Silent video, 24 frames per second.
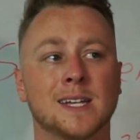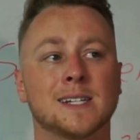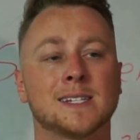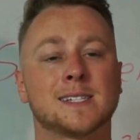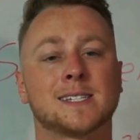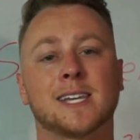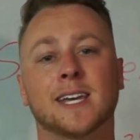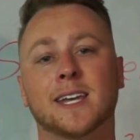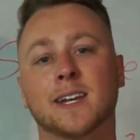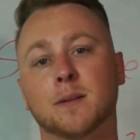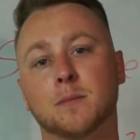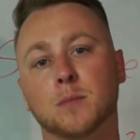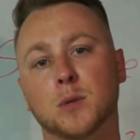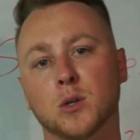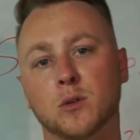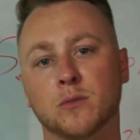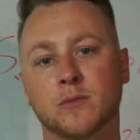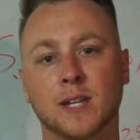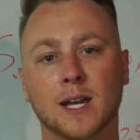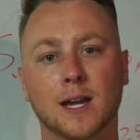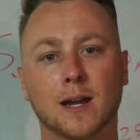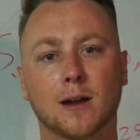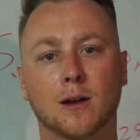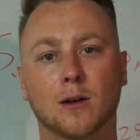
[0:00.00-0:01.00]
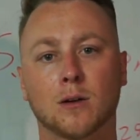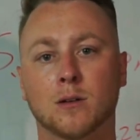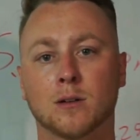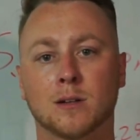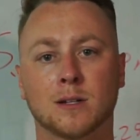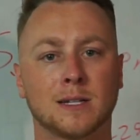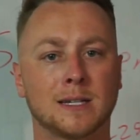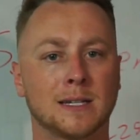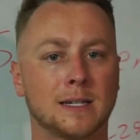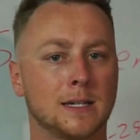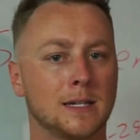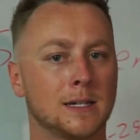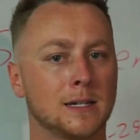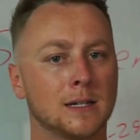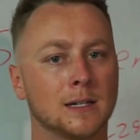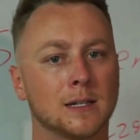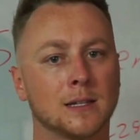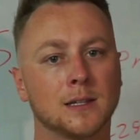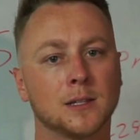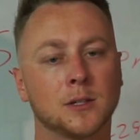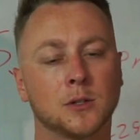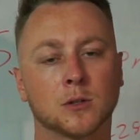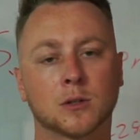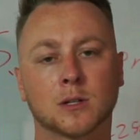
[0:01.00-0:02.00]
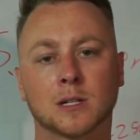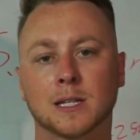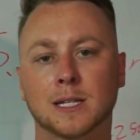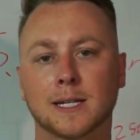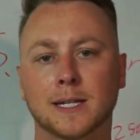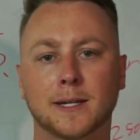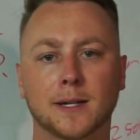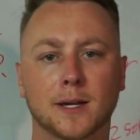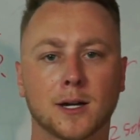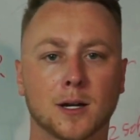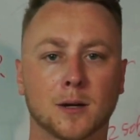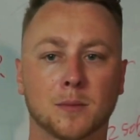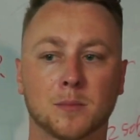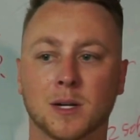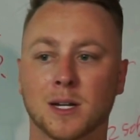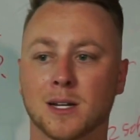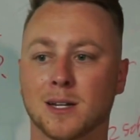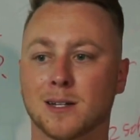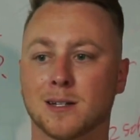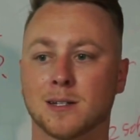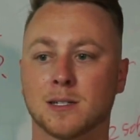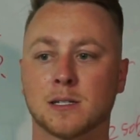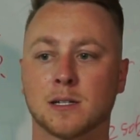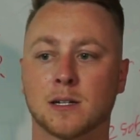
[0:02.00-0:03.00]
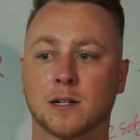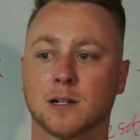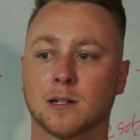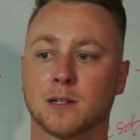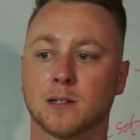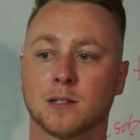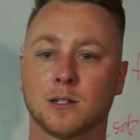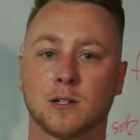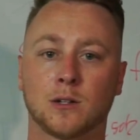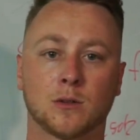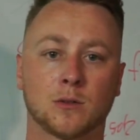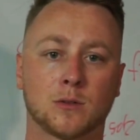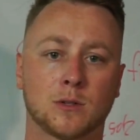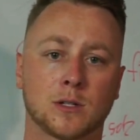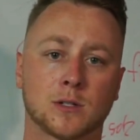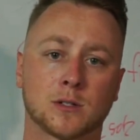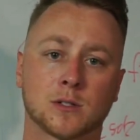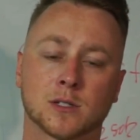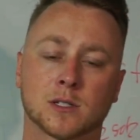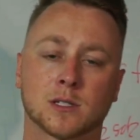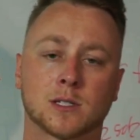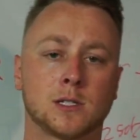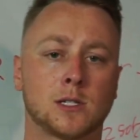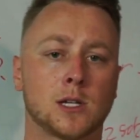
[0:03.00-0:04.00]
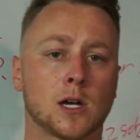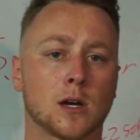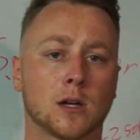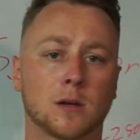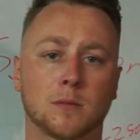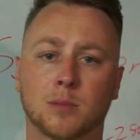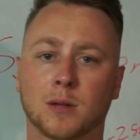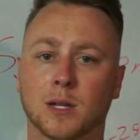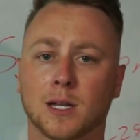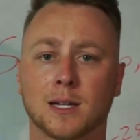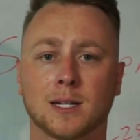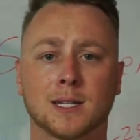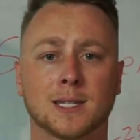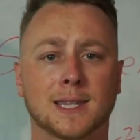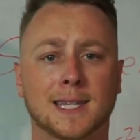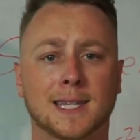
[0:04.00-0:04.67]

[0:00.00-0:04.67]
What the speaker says: Tenant moved out, needed a little cleanup, and they're just done playing